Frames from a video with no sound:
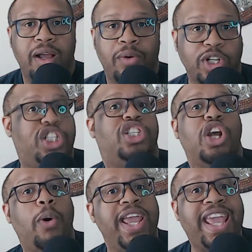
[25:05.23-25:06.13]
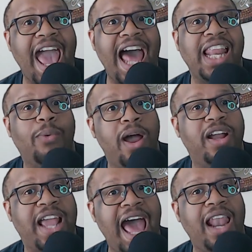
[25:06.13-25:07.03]
Was Joey
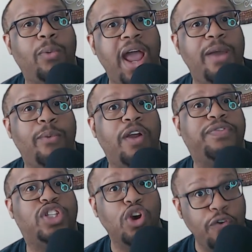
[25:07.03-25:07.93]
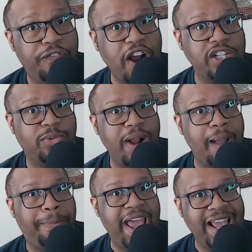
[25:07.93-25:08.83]
Galloway worth two first
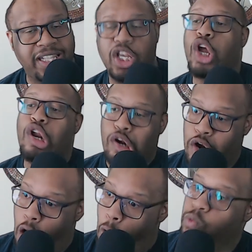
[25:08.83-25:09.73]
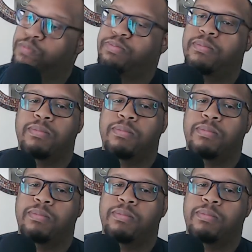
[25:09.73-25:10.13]
round picks? Nope.